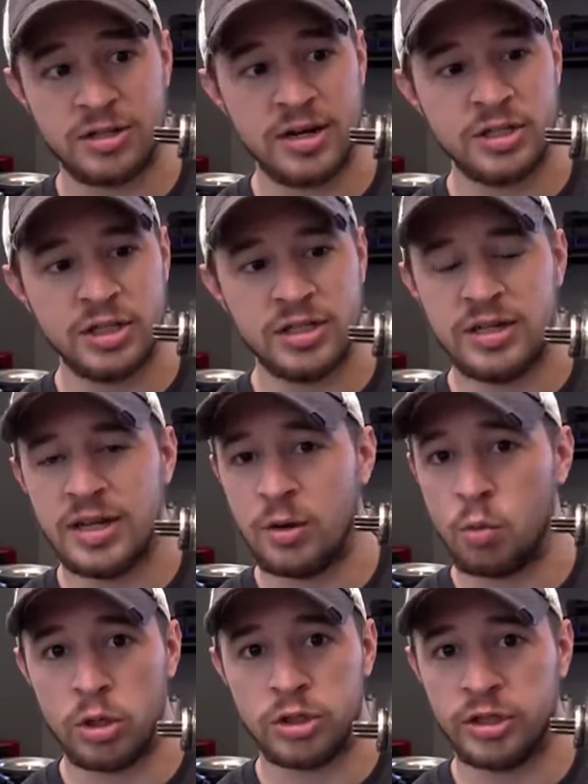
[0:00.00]
your engine,
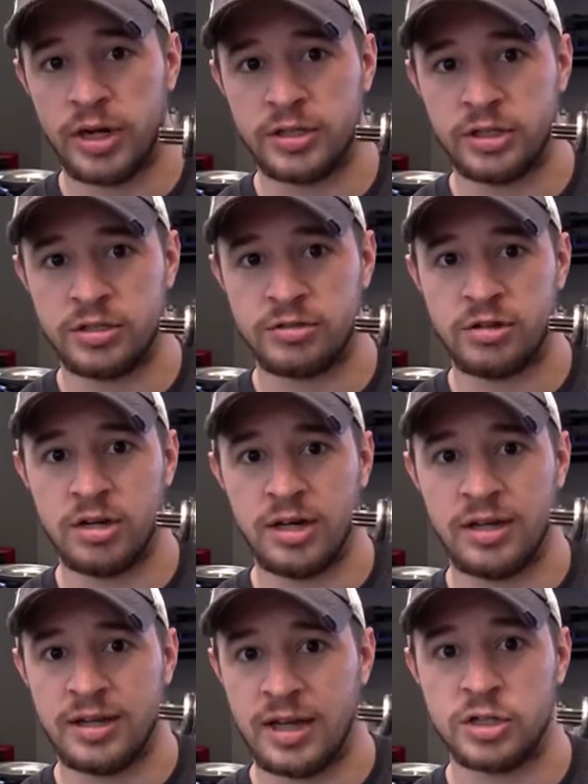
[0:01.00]
and once your engine's
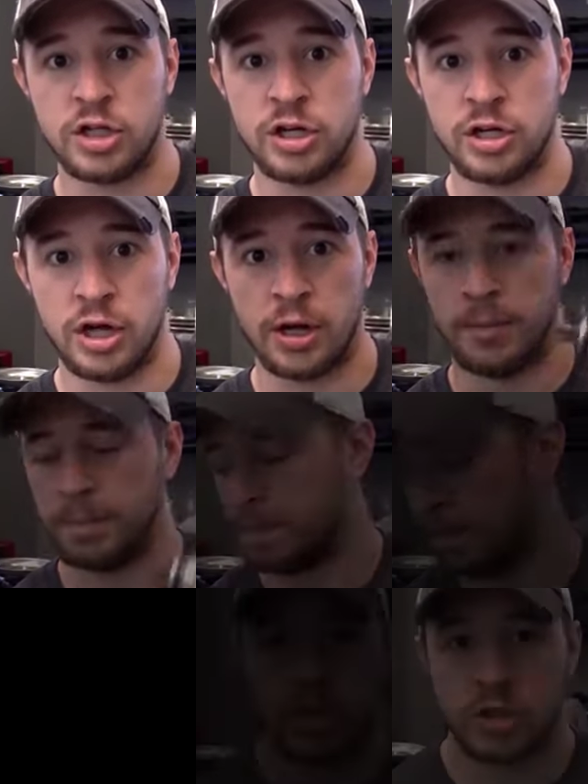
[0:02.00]
running, it's good to go.
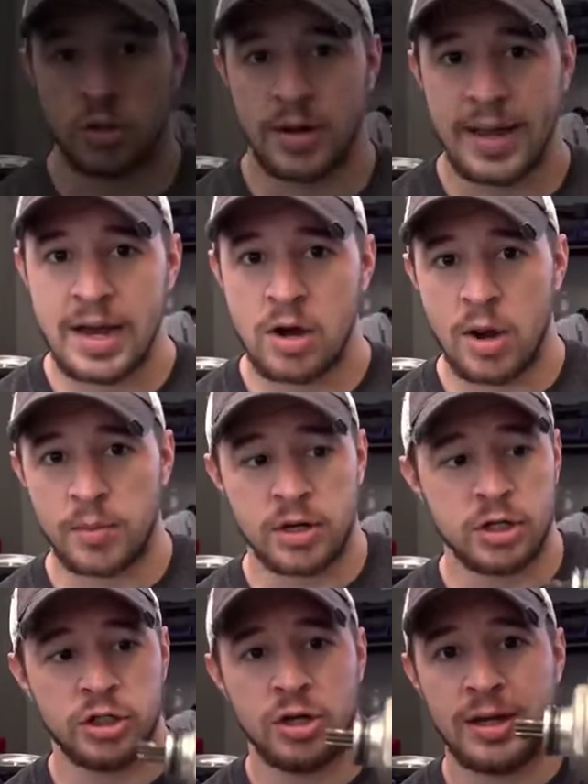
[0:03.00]
So now I'm going
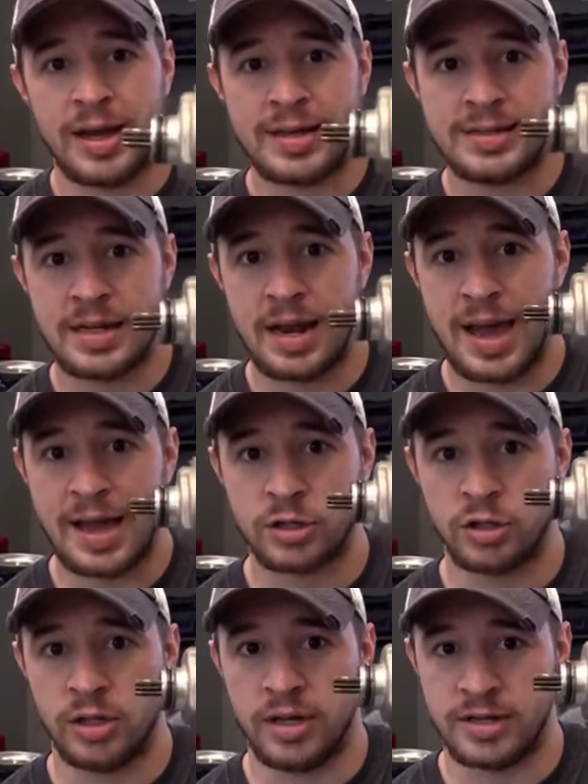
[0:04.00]
to show you guys how to
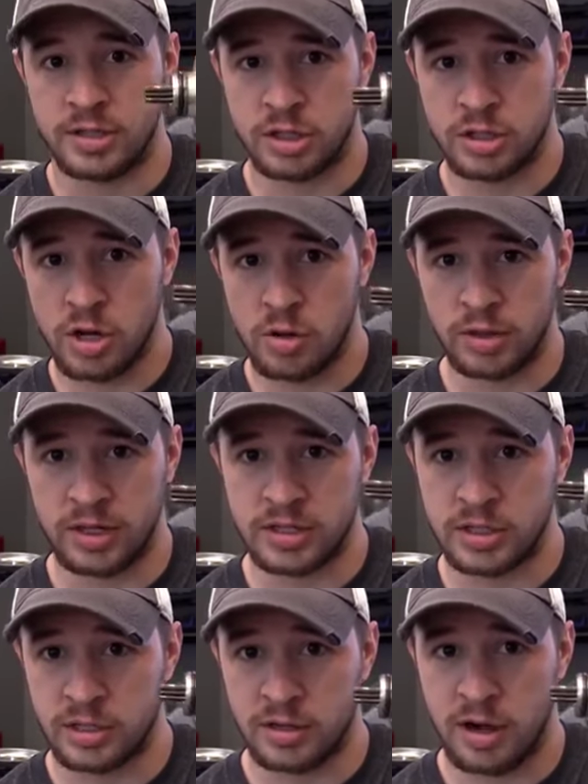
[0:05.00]
actually install
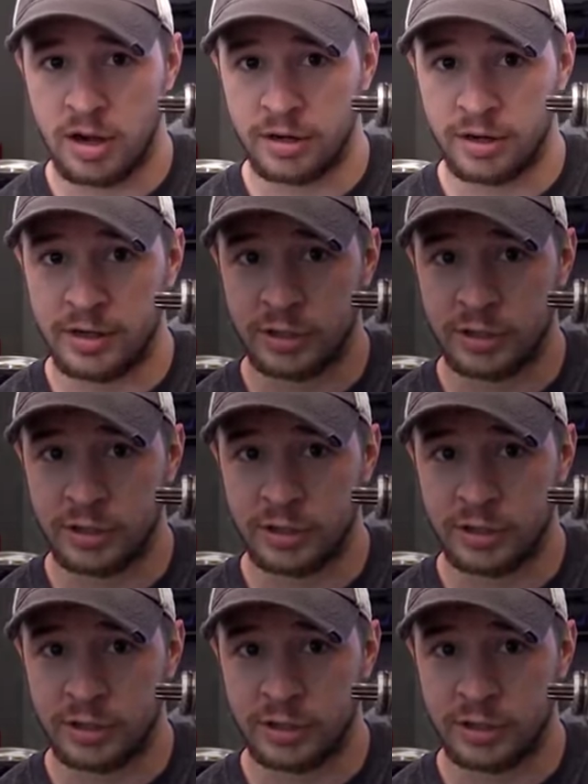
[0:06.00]
this on your